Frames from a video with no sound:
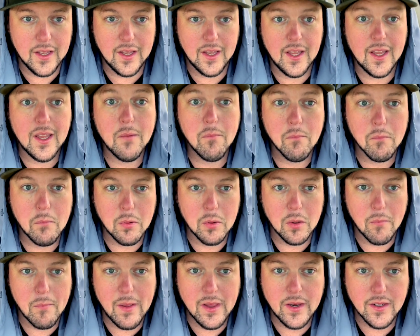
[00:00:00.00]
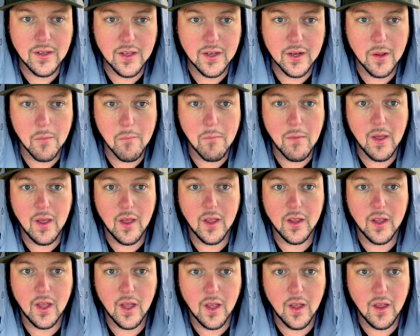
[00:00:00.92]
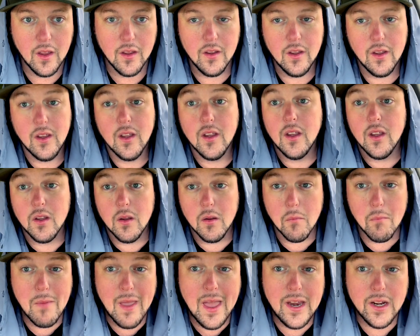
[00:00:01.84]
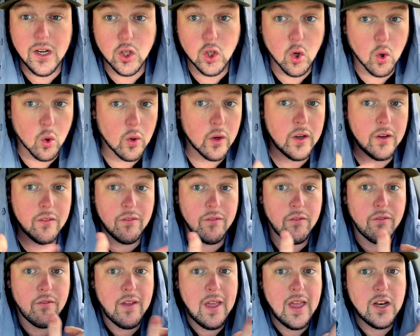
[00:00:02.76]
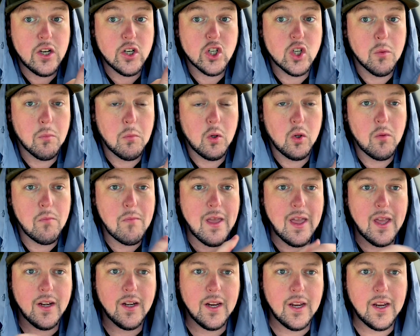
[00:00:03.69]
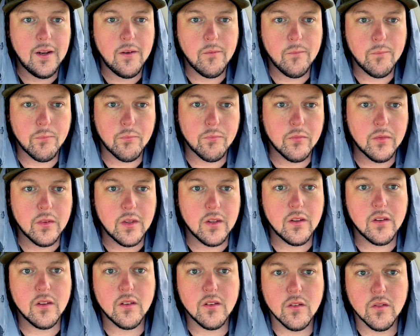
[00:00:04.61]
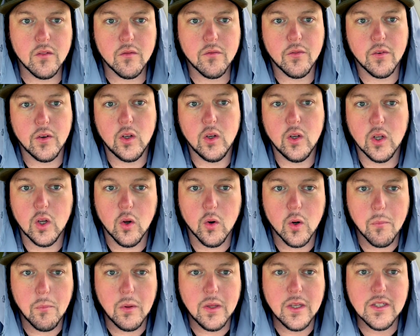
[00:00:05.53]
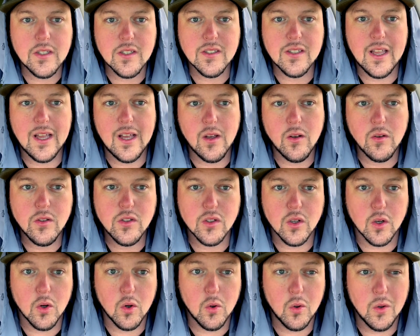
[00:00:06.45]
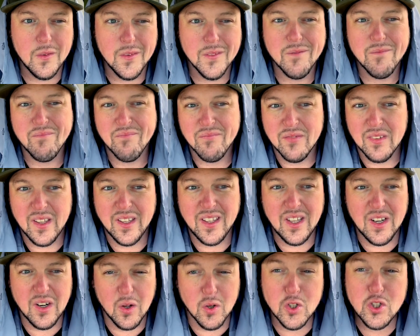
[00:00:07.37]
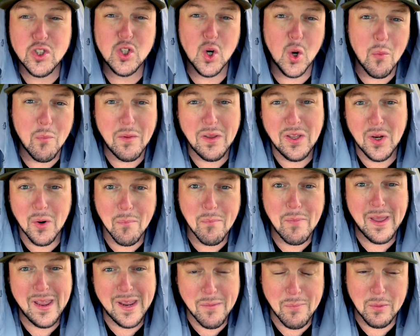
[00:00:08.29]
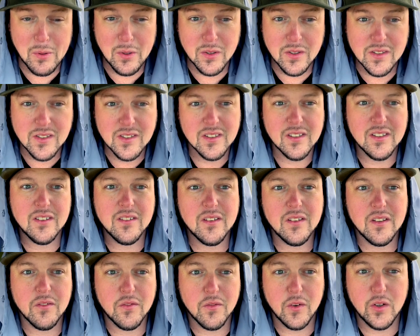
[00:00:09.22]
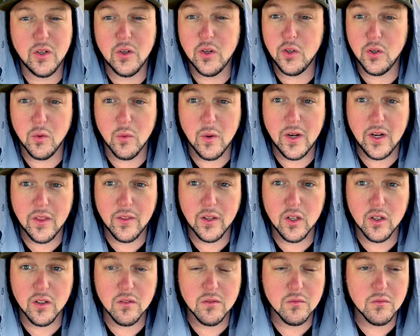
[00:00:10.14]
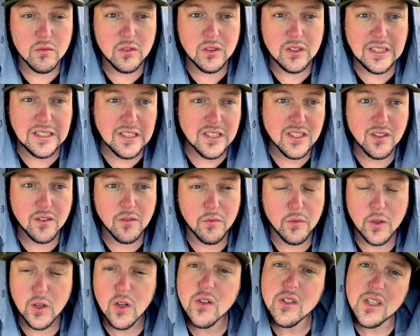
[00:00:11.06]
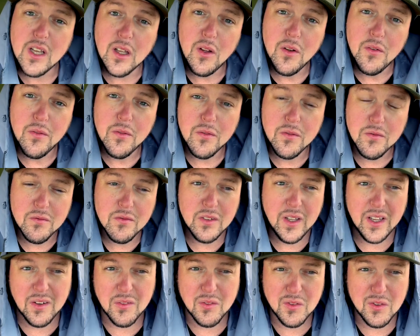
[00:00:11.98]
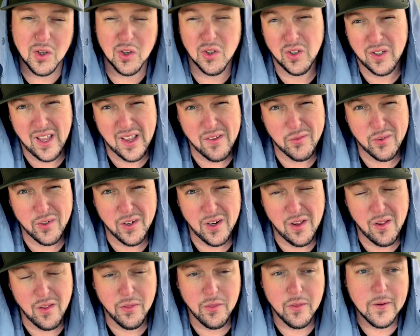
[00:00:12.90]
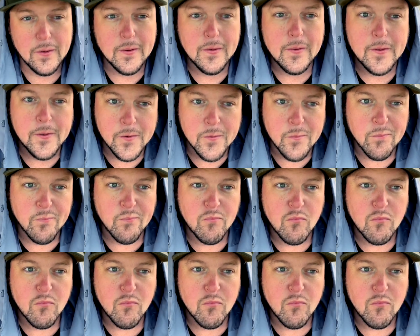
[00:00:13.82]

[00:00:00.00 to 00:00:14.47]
implemented a mandatory vegetable mandate for you to go to places now. So, you know, show me your papers for you to do anything decent for yourself, like to look after your health.